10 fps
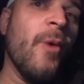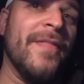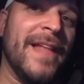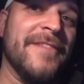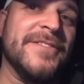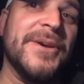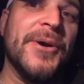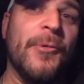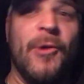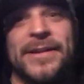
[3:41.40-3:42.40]
one left.
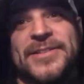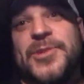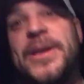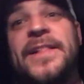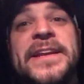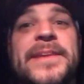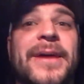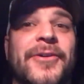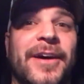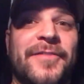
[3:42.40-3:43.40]
One. So we cleaned
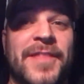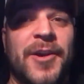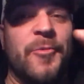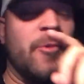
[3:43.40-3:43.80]
them out of their